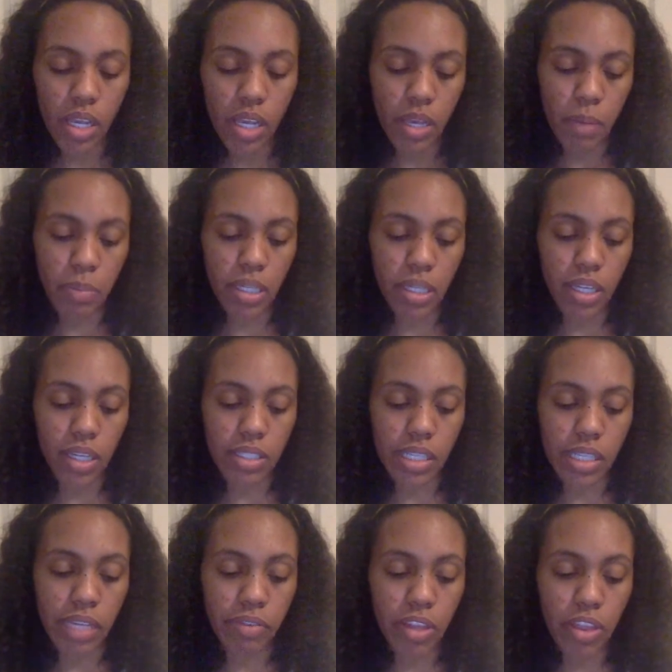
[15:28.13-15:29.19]
because
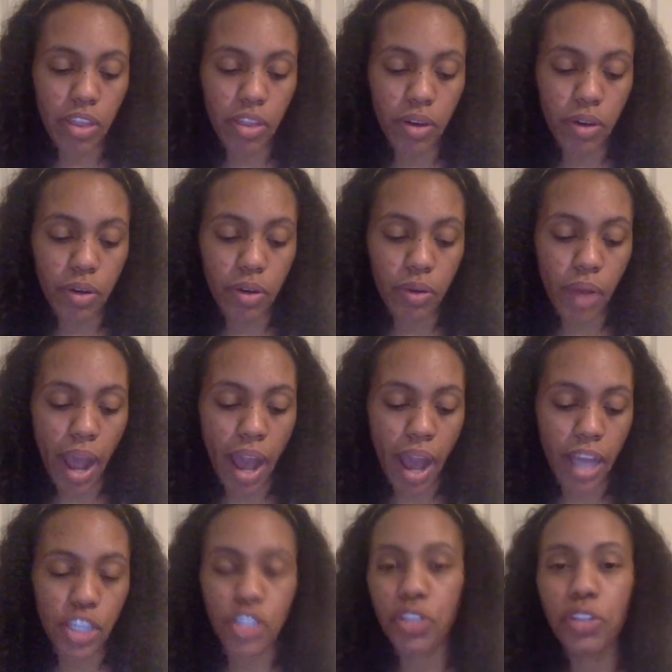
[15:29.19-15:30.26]
even though
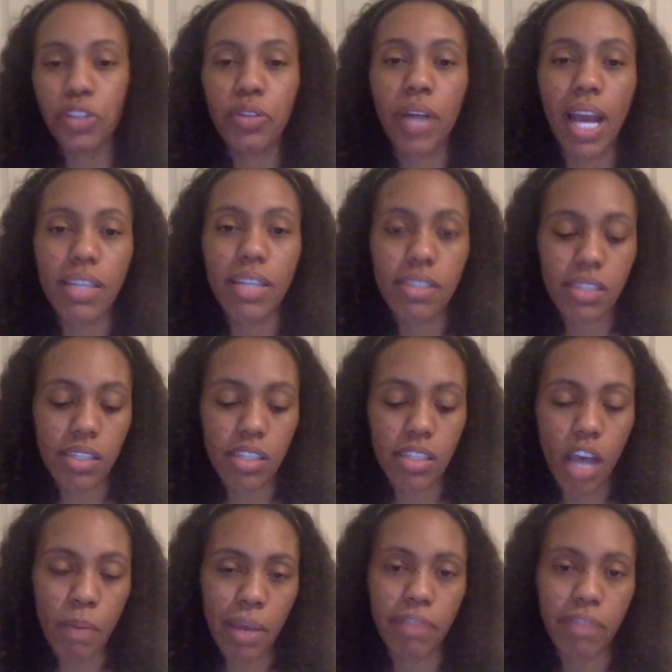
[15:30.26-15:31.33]
I show you guys this
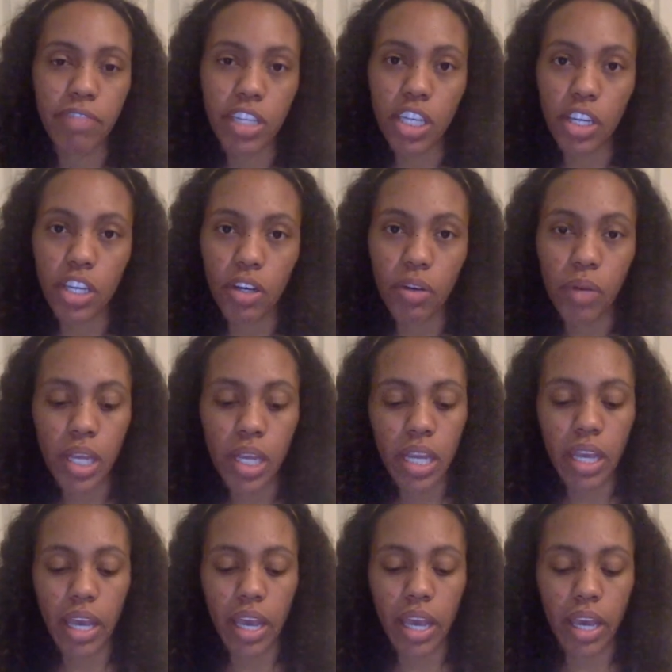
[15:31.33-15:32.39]
on my video
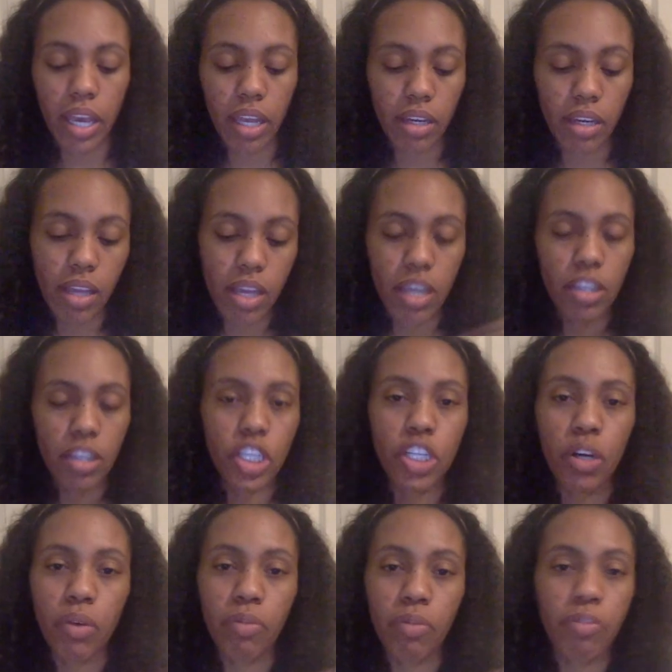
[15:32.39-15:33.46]
and
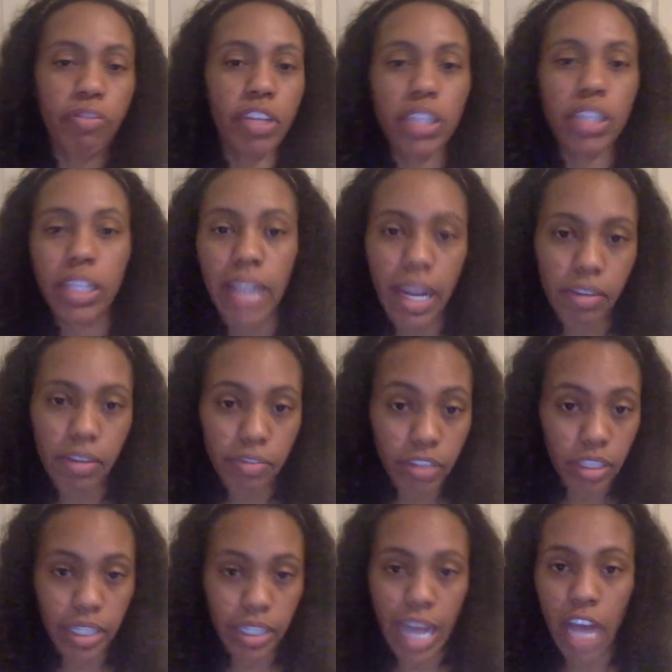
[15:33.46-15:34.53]
fill
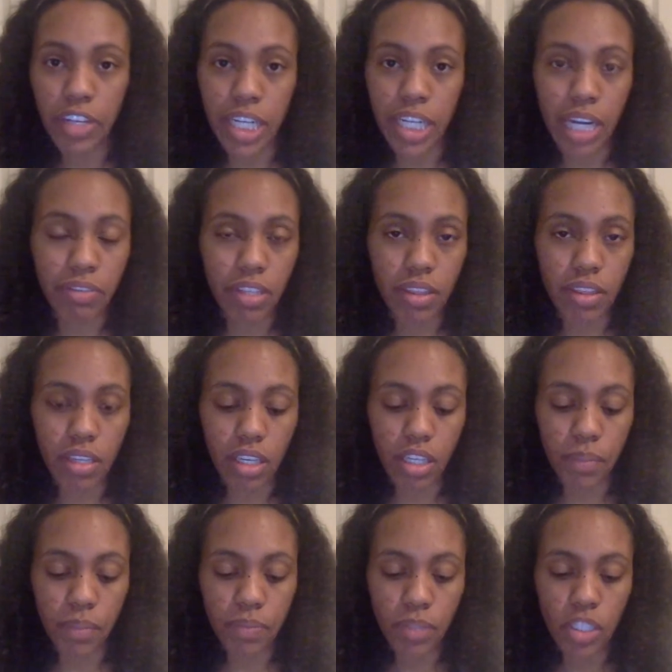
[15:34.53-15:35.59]
it out and
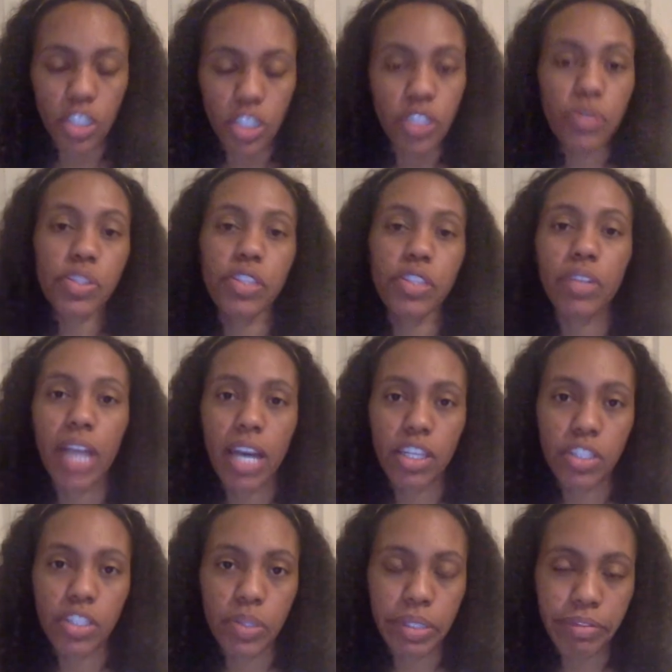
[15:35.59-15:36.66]
everything, you still got
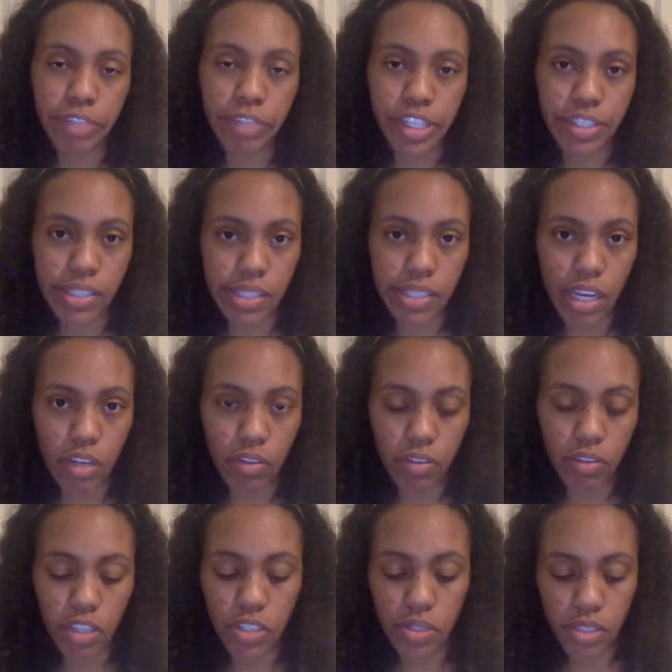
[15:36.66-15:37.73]
to do it for yourself.
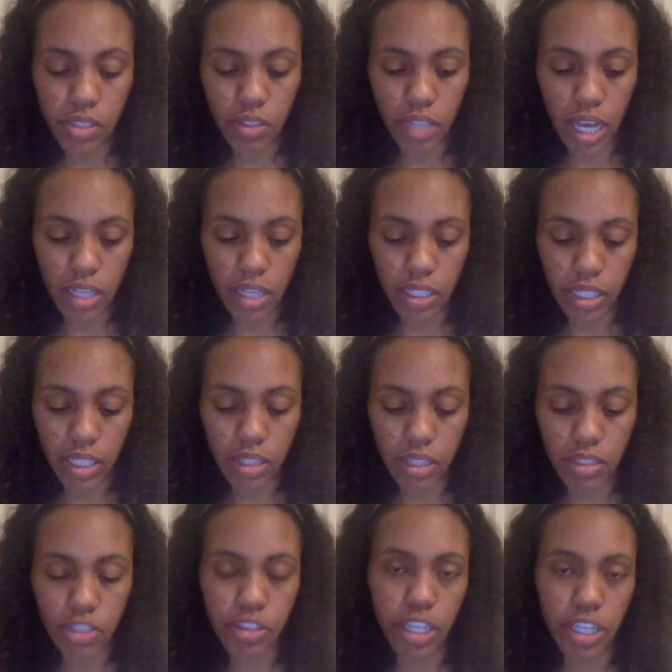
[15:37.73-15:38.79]
You still got to get
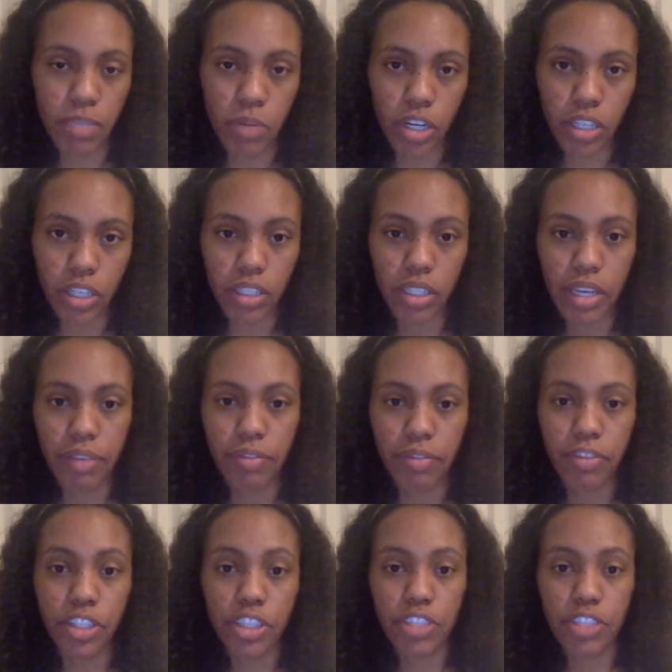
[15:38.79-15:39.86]
the trademark
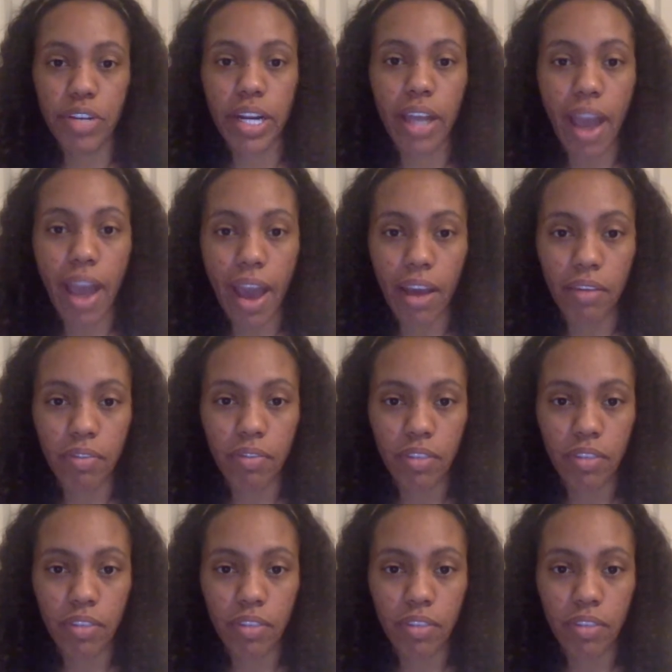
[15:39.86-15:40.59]
if you're trying to have